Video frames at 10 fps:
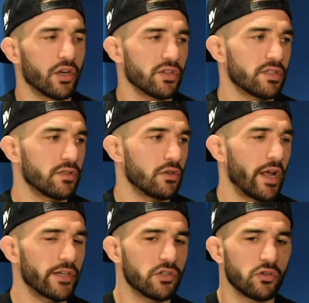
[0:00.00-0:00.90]
because you know,
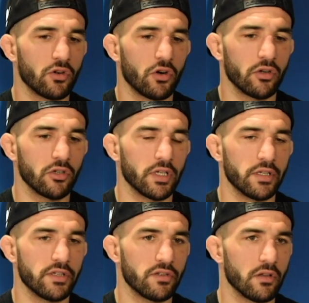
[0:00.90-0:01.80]
I actually saw an article on
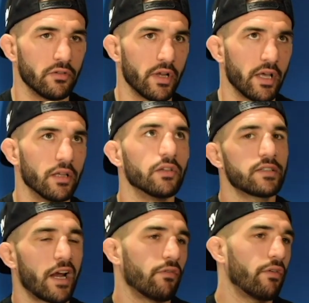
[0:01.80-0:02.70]
this the other day. It's
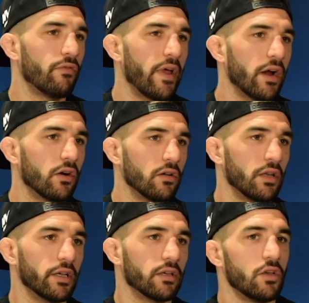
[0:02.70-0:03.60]
kind of unfair,
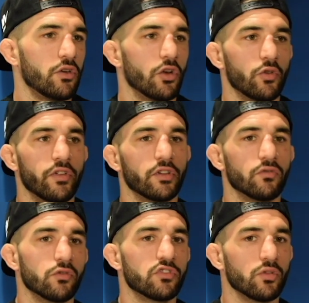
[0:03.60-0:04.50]
like, you know, you think the
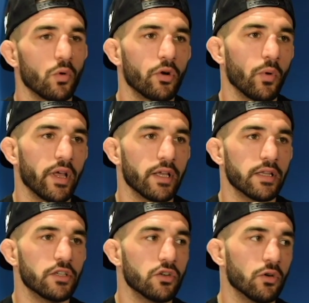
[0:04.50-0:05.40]
rules are one way and
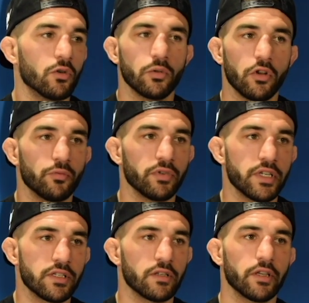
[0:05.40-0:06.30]
then you go to another
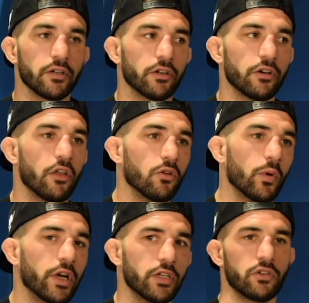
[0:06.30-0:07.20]
place and they're another
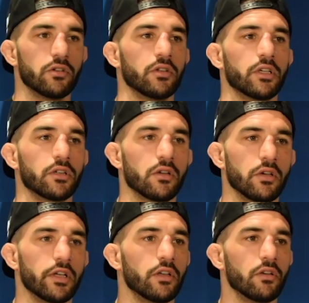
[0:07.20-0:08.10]
way and you're like, oh,
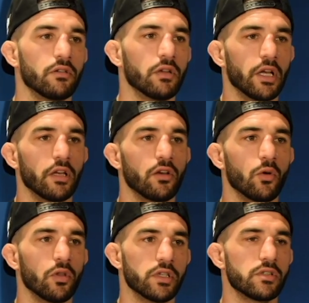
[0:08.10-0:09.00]
I didn't, I didn't know this.